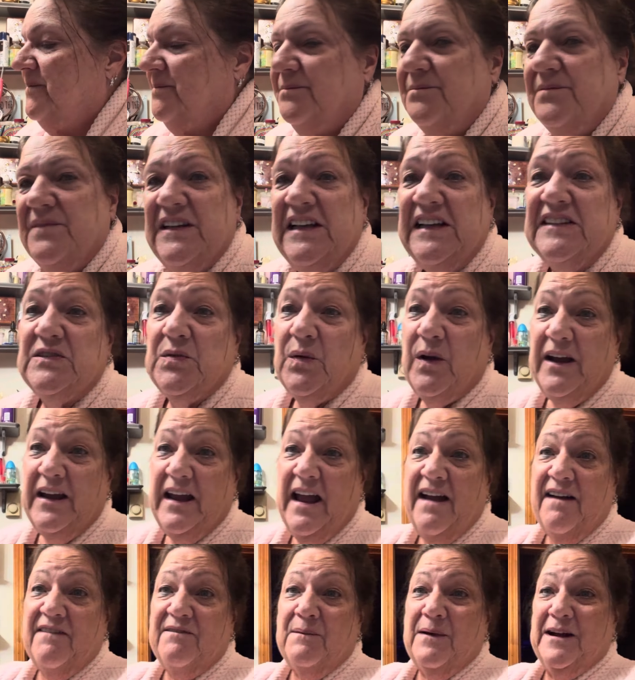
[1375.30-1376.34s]
That's why I
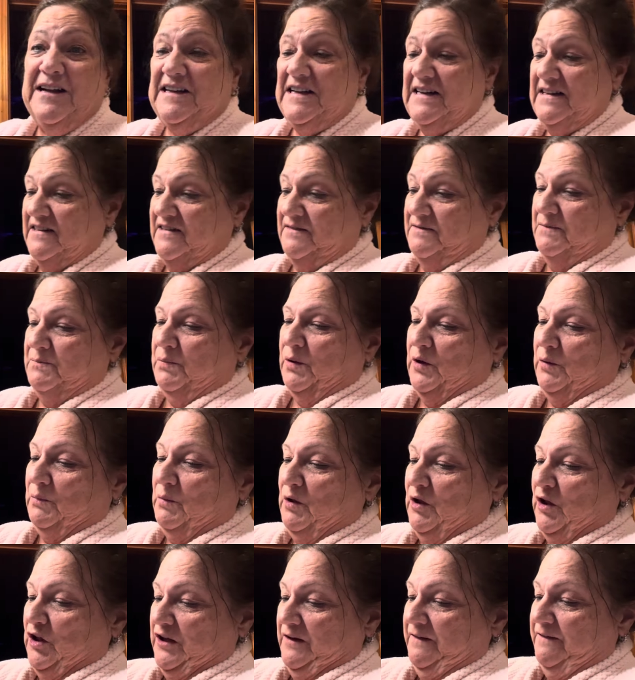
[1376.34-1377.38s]
have my
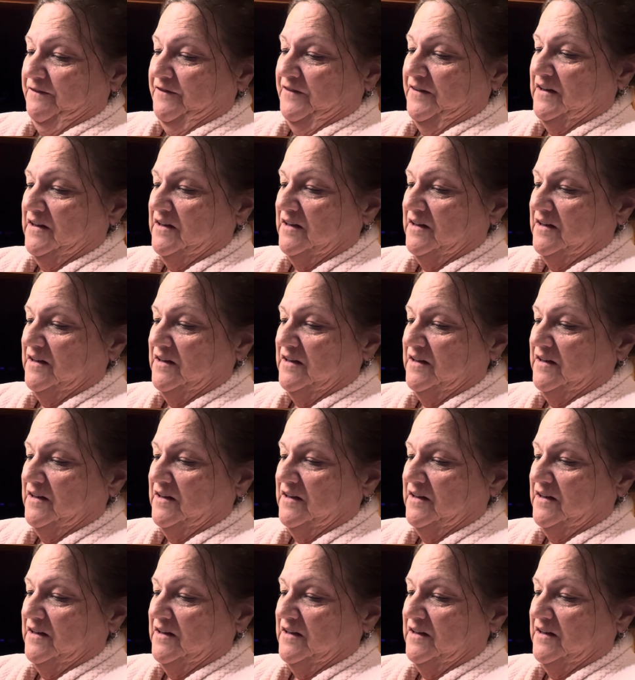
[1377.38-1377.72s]
Palmolive,